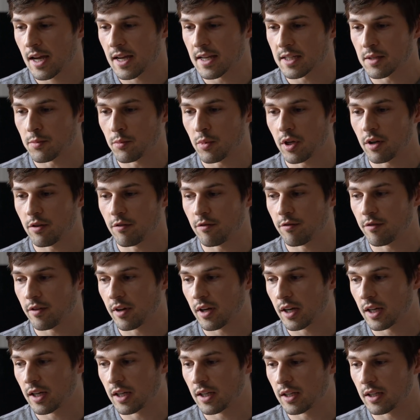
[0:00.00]
as a bit of
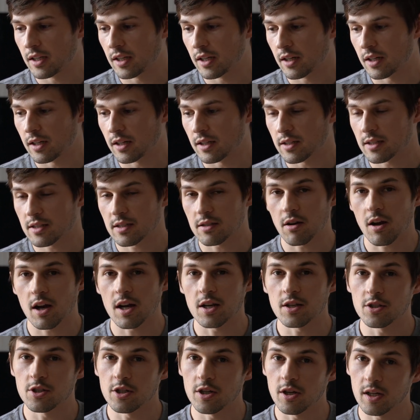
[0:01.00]
a
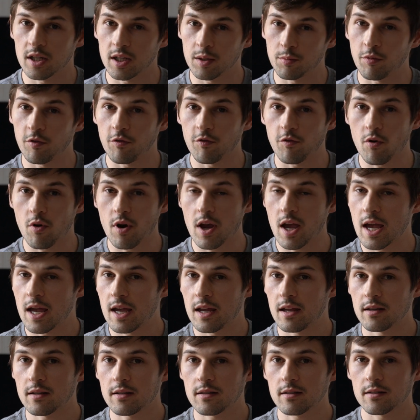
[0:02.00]
side journey
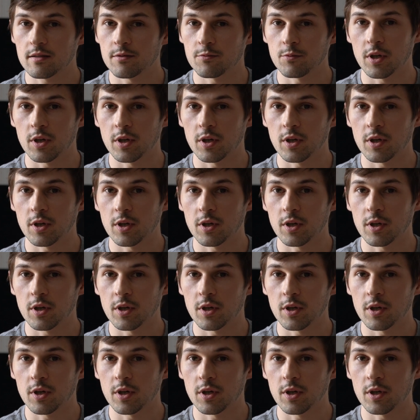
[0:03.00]
beforehand,